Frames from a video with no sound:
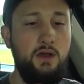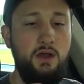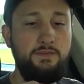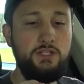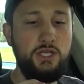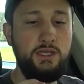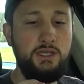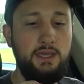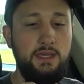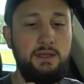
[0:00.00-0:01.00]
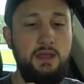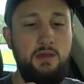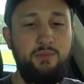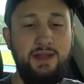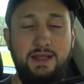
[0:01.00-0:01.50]
I'll have to check again,
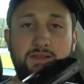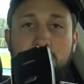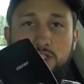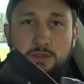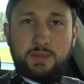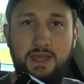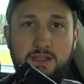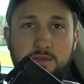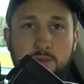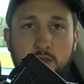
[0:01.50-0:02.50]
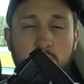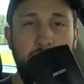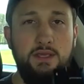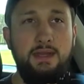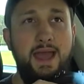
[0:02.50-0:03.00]
but it has the GPS
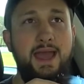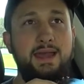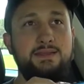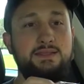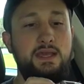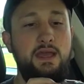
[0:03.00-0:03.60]
mode. It has